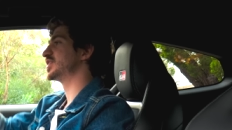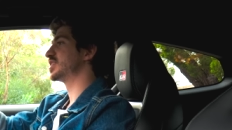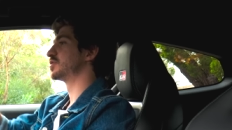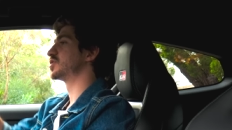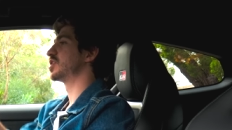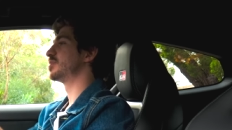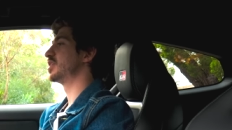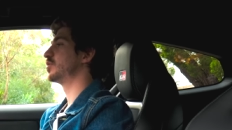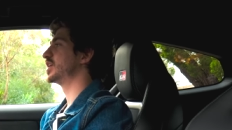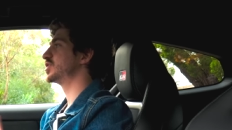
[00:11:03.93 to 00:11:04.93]
see on top.
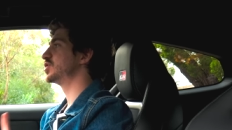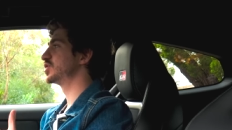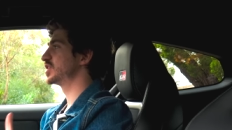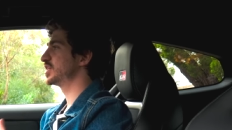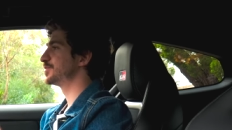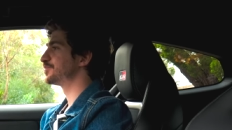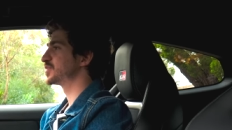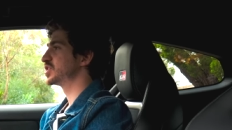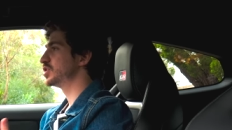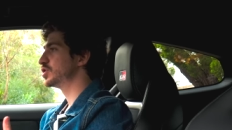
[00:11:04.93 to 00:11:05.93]
Otherwise, usually
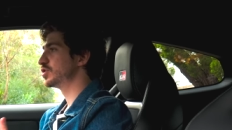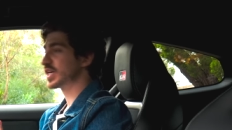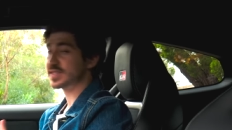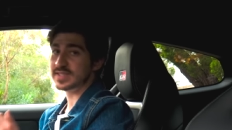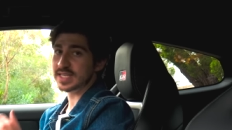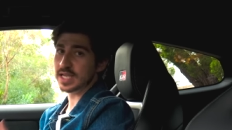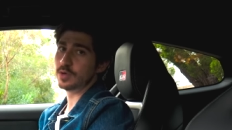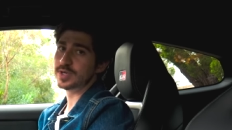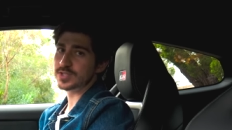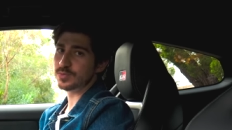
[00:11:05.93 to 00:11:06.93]
you do like to sit
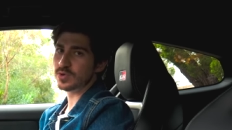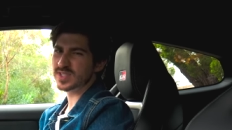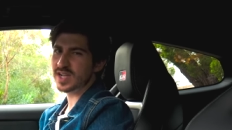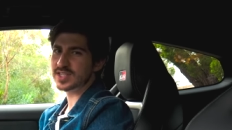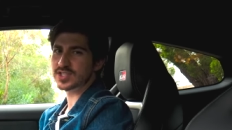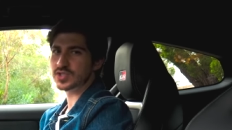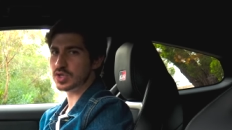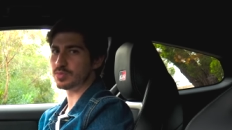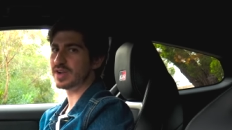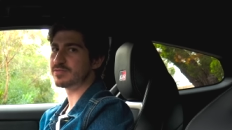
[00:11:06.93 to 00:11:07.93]
low in a sports car. It's just
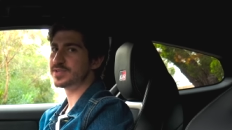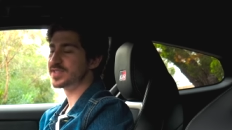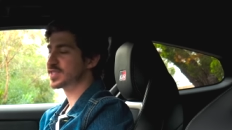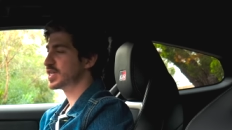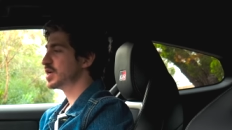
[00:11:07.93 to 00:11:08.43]
sort of preference.